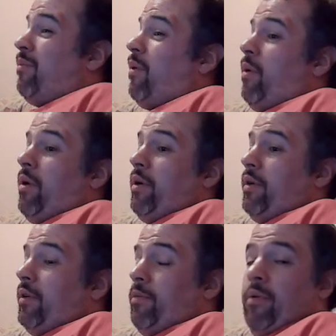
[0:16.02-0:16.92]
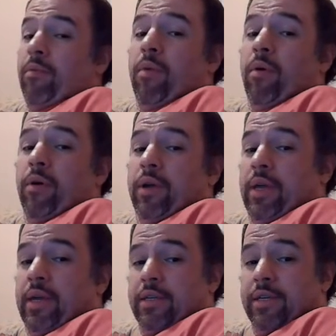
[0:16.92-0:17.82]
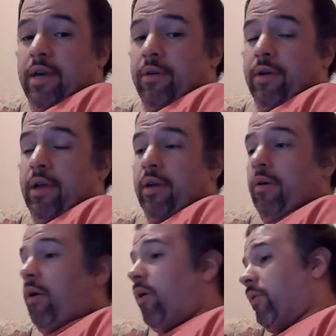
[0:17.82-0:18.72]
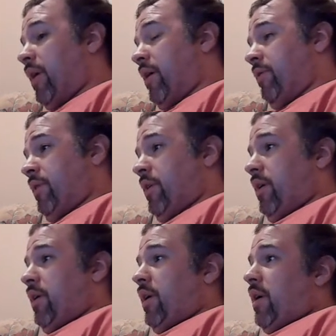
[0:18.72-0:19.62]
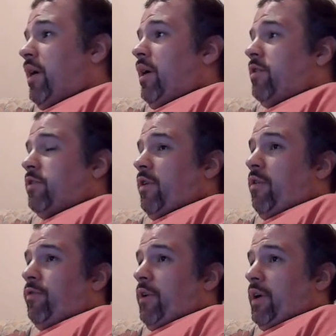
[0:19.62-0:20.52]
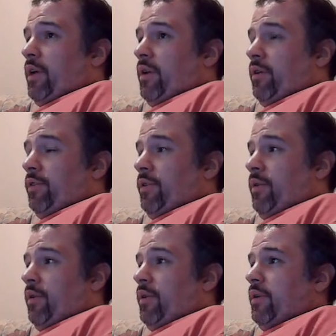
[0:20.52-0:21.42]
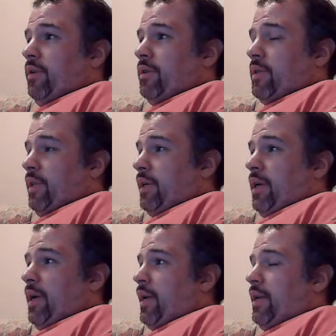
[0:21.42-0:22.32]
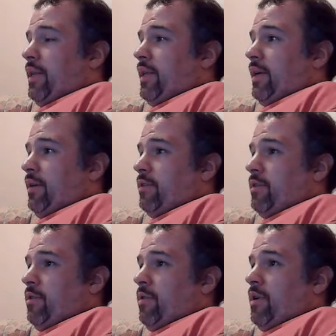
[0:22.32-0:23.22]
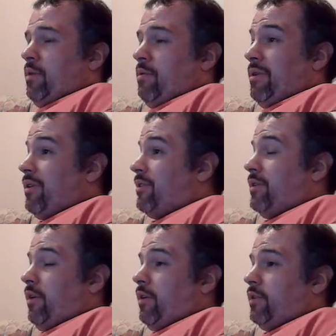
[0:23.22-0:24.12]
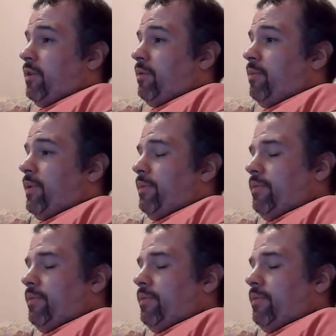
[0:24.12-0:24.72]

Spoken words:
bored. It's been a boring ass Saturday all around. So fuck it, I'll do it. It's not like I got anything else to do or anyone to talk to, but